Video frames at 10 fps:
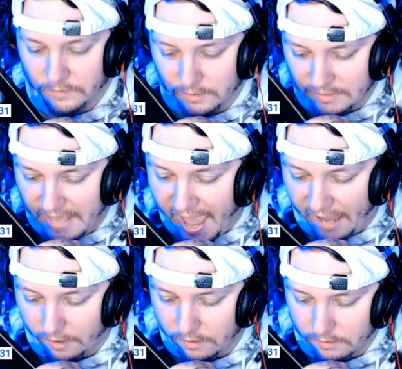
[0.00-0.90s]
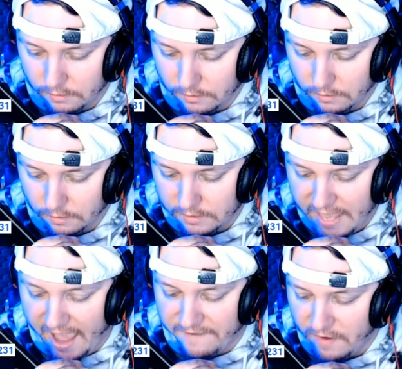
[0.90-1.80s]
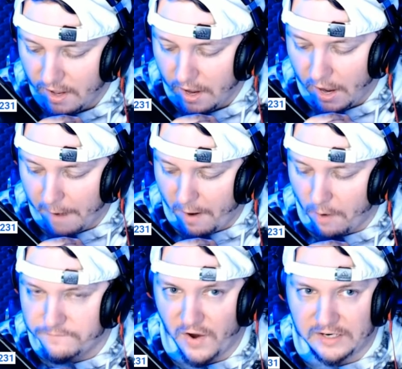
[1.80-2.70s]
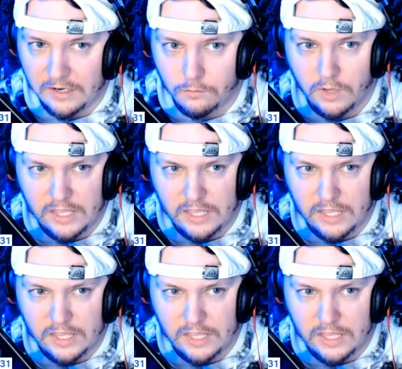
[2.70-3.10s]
Yeah. Yeah. How about fucking you